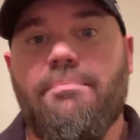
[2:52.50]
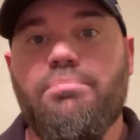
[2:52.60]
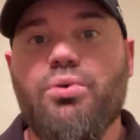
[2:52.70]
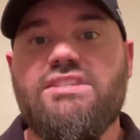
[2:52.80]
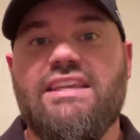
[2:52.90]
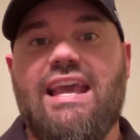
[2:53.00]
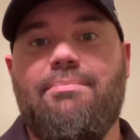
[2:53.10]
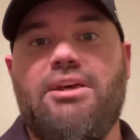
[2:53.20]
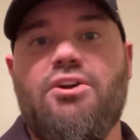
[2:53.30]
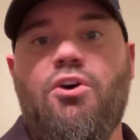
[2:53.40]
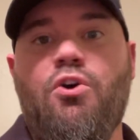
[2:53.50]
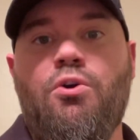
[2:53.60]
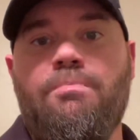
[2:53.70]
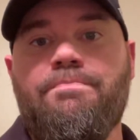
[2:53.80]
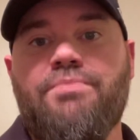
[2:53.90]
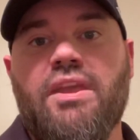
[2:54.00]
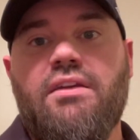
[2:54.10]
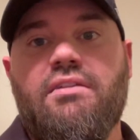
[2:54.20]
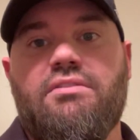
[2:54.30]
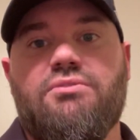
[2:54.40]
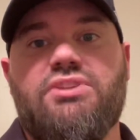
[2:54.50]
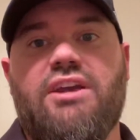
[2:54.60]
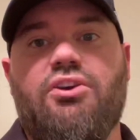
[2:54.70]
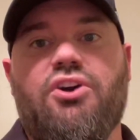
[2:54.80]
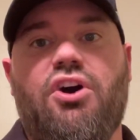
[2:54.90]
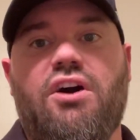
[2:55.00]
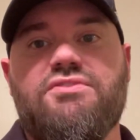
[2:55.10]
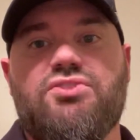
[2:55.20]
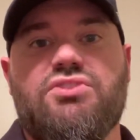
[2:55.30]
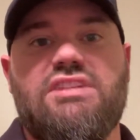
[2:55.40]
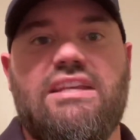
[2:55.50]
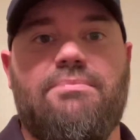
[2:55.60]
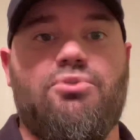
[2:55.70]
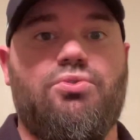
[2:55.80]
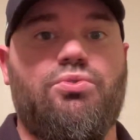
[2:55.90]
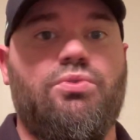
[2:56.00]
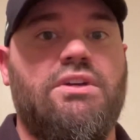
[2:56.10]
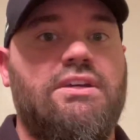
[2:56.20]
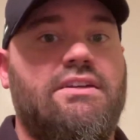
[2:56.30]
points a game at home. They're taking on a Hofstra team who